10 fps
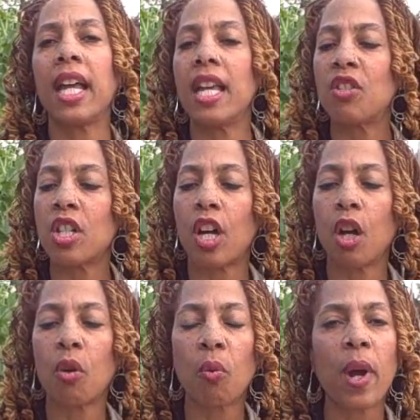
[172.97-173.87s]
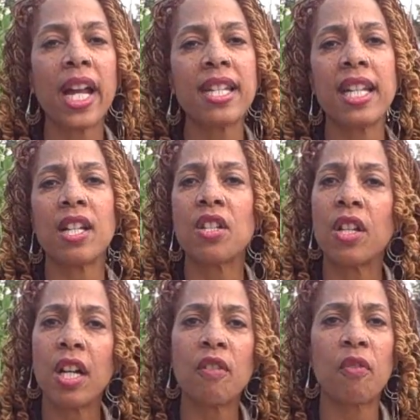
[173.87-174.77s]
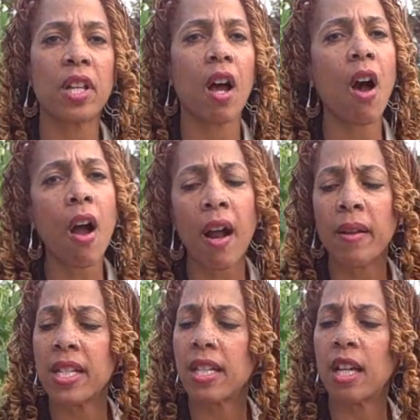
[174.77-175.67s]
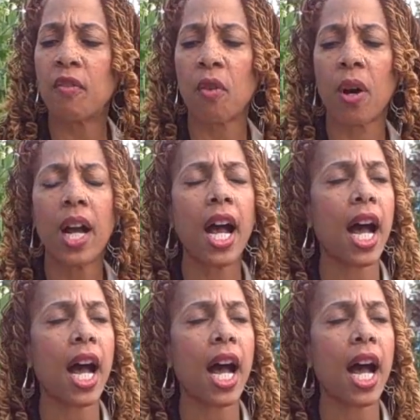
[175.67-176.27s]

It's just a great seed. It's good for the heart. It's good for